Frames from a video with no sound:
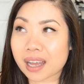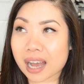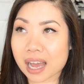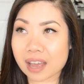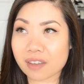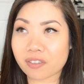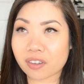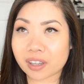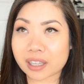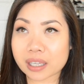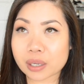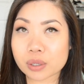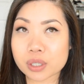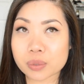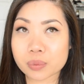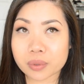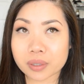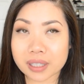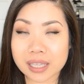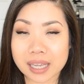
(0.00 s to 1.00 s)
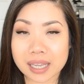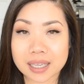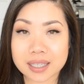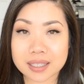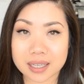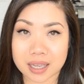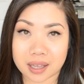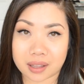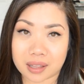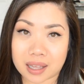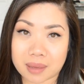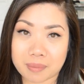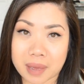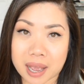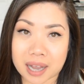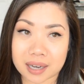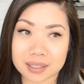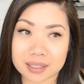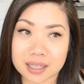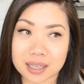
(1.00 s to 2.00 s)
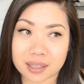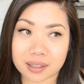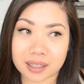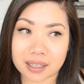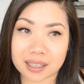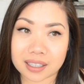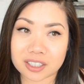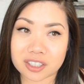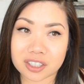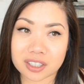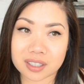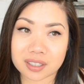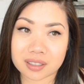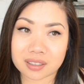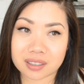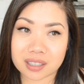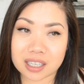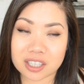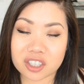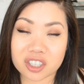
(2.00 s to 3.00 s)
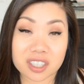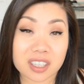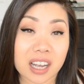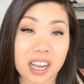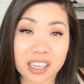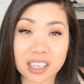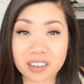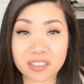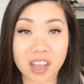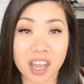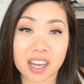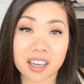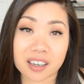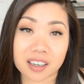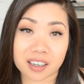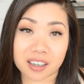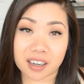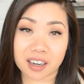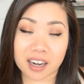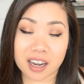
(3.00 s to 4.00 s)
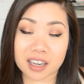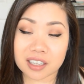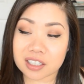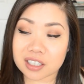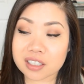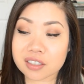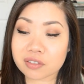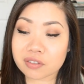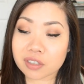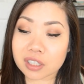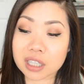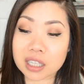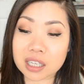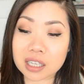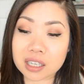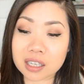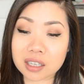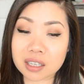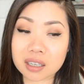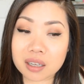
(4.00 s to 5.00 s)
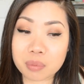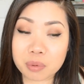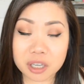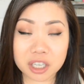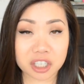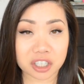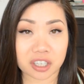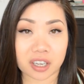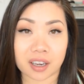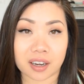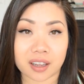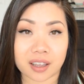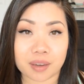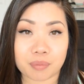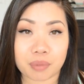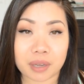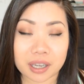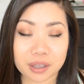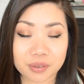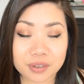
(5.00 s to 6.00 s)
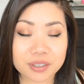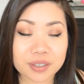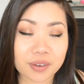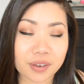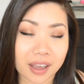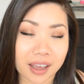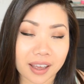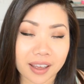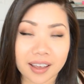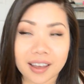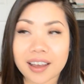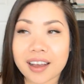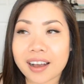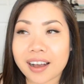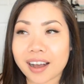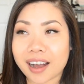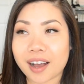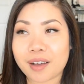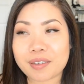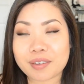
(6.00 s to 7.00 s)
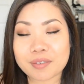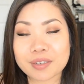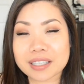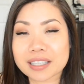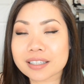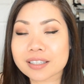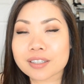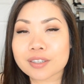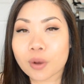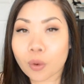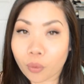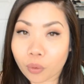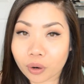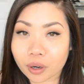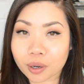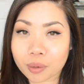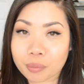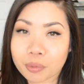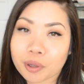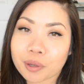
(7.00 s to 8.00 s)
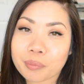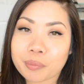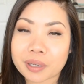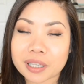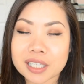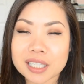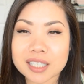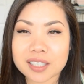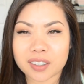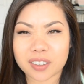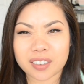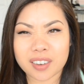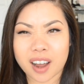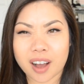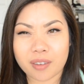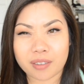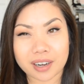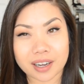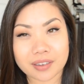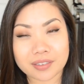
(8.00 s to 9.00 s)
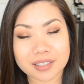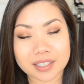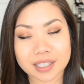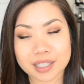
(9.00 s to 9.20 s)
I felt like it was really anticlimactic, like it just it just kind of ended, and I didn't really appreciate it, but it was okay. Um, it wasn't horrible, but still not what I was